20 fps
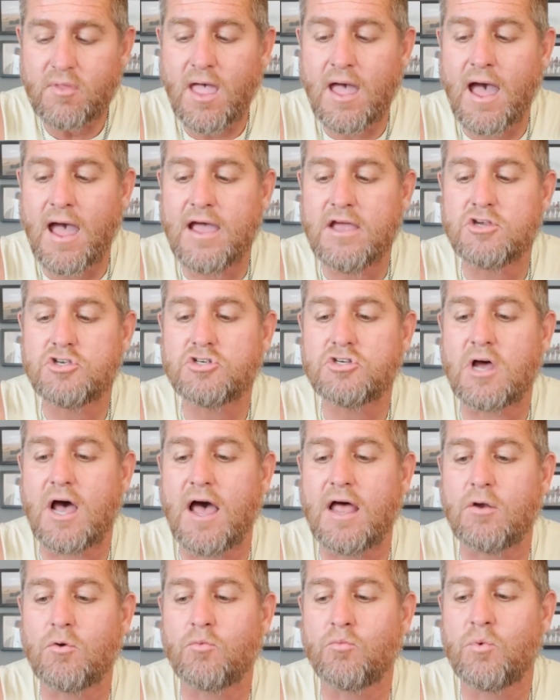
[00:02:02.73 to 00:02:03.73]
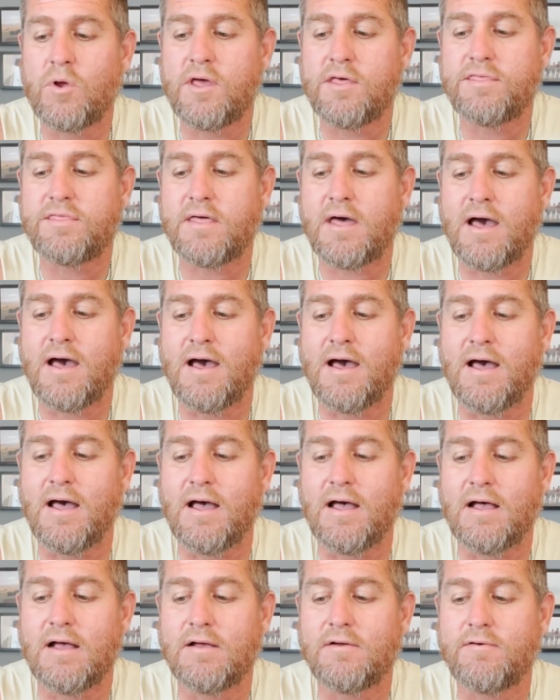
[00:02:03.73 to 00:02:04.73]
I shot with
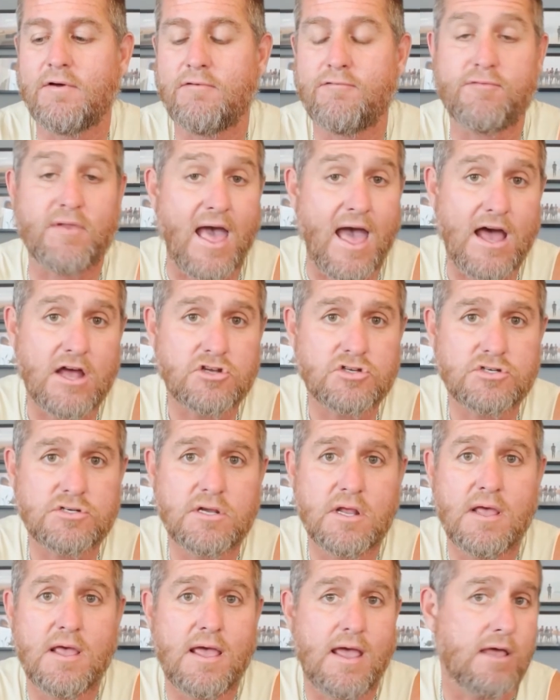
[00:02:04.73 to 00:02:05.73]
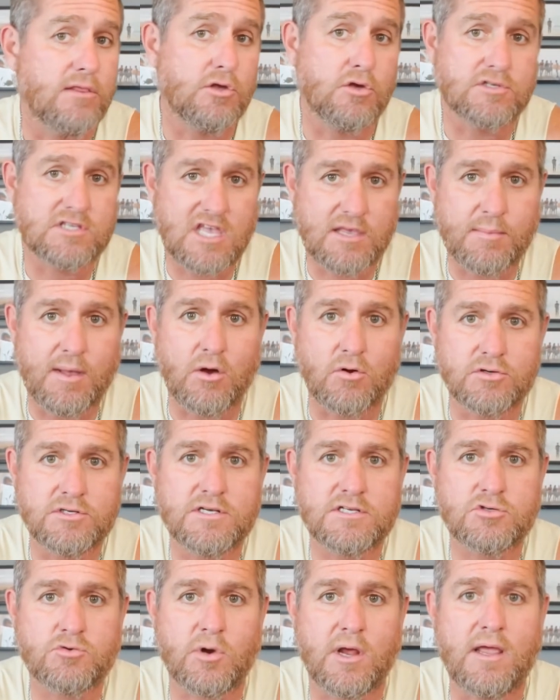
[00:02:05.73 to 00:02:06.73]
flash, and those came out
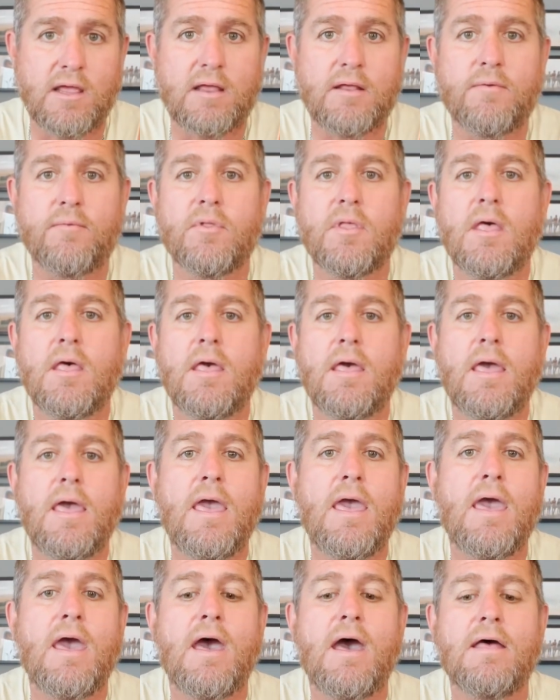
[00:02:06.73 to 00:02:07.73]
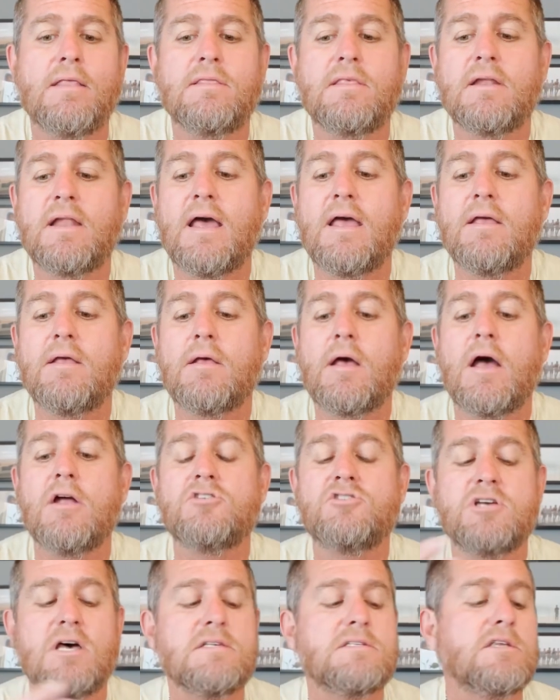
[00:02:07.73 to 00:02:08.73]
just right. And then I
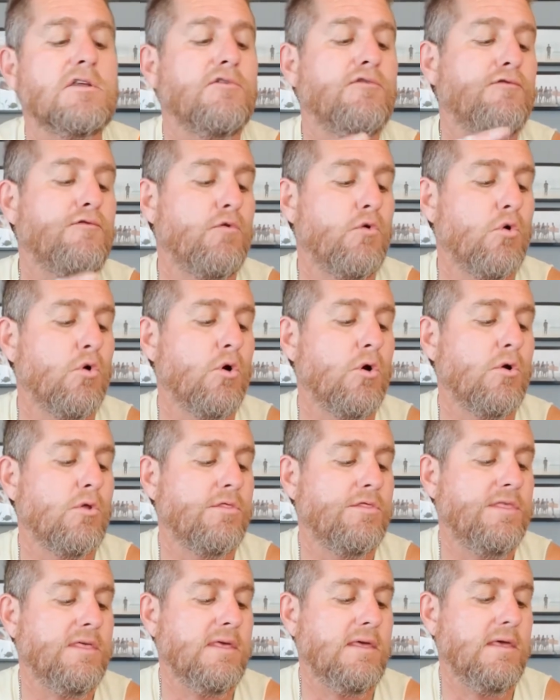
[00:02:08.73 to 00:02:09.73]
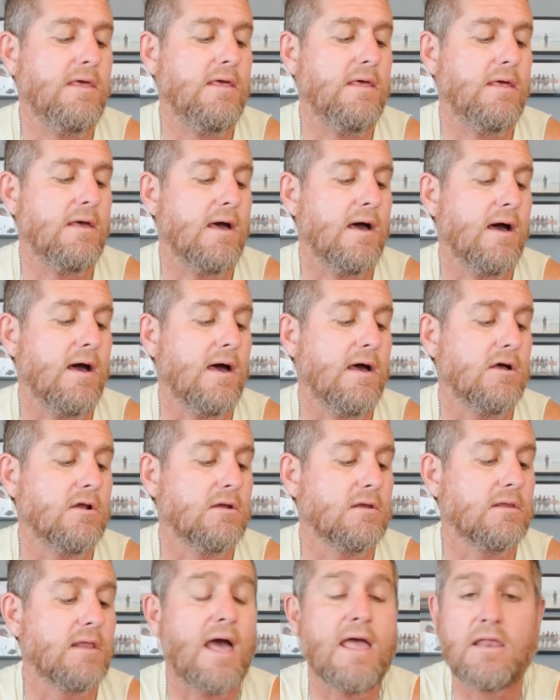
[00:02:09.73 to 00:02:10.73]
adjusted for the
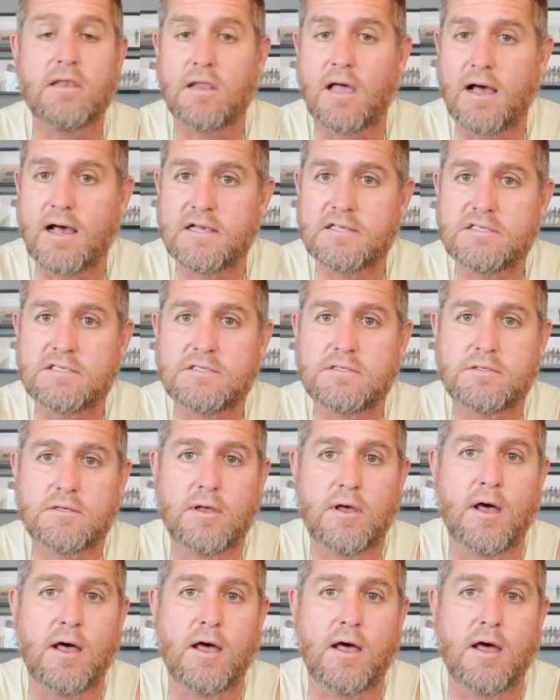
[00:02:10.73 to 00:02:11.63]
light loss